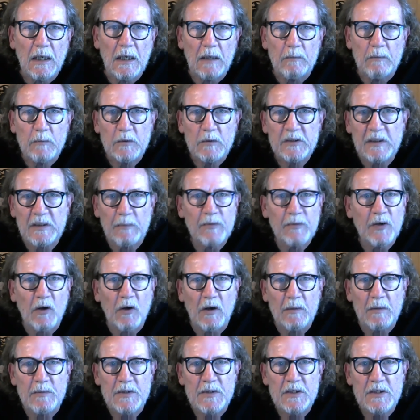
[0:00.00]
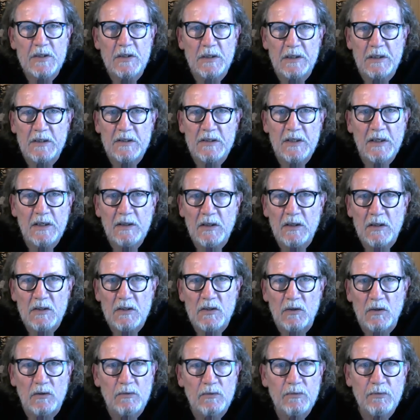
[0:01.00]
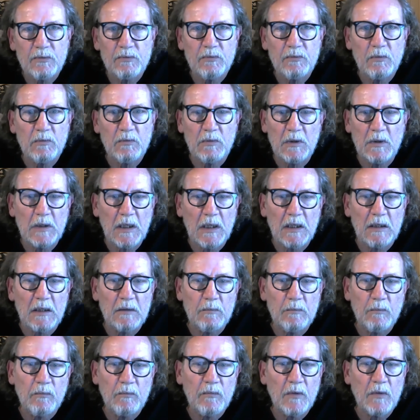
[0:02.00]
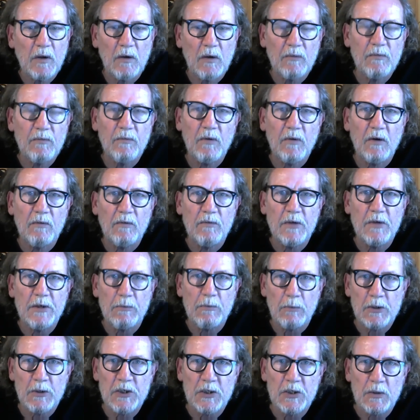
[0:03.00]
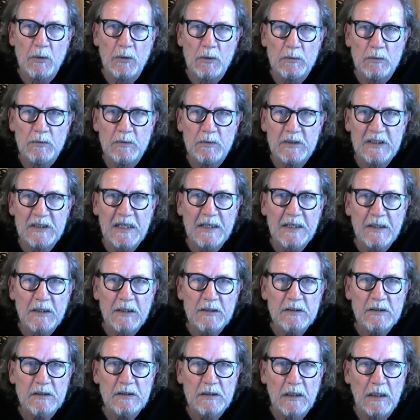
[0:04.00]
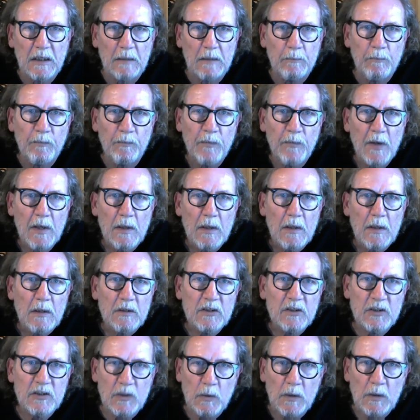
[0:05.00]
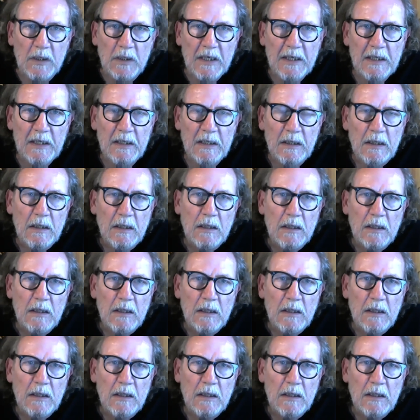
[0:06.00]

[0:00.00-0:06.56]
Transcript: Sometimes the descendants of the original settlers still there,